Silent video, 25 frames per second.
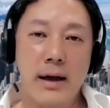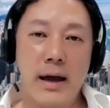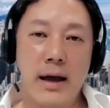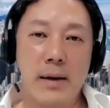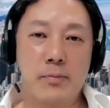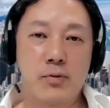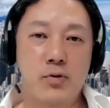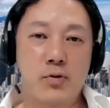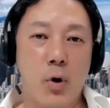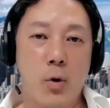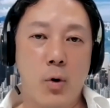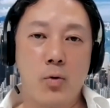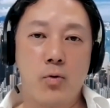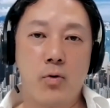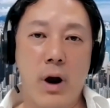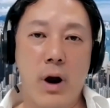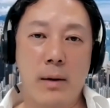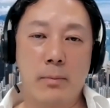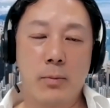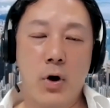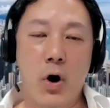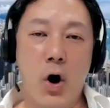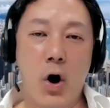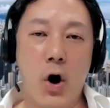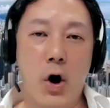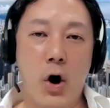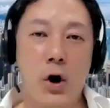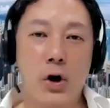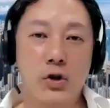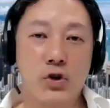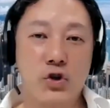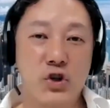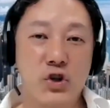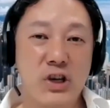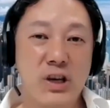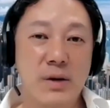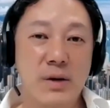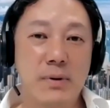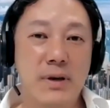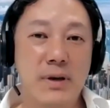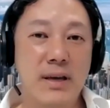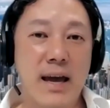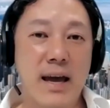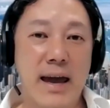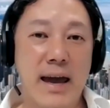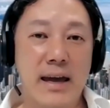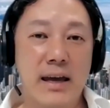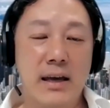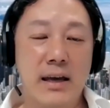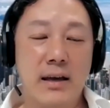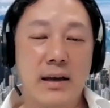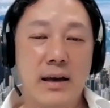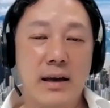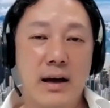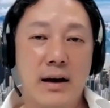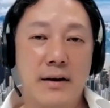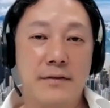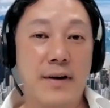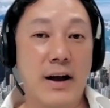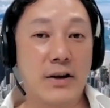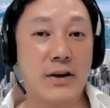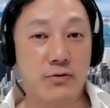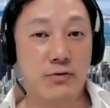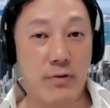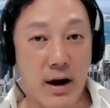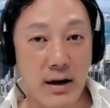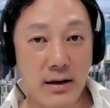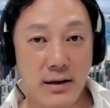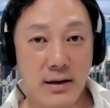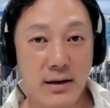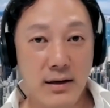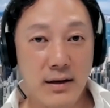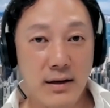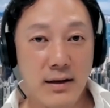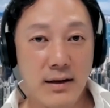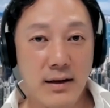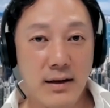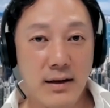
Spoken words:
a program called GBA Fast Track,